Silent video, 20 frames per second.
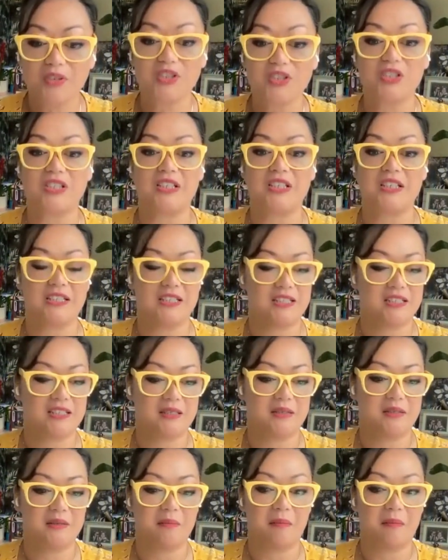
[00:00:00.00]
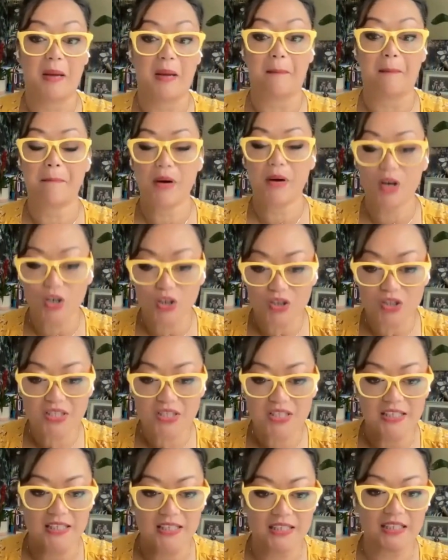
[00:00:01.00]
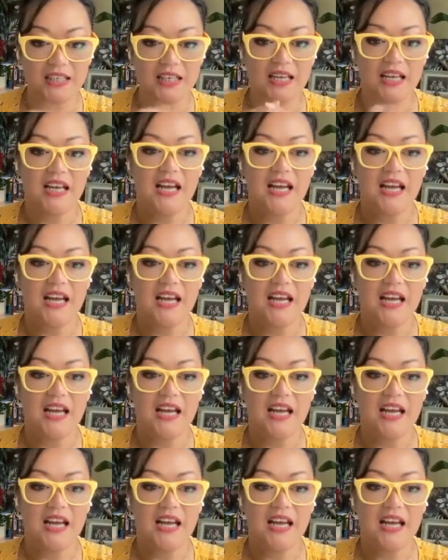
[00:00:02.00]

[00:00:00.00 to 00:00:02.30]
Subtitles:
She is my person.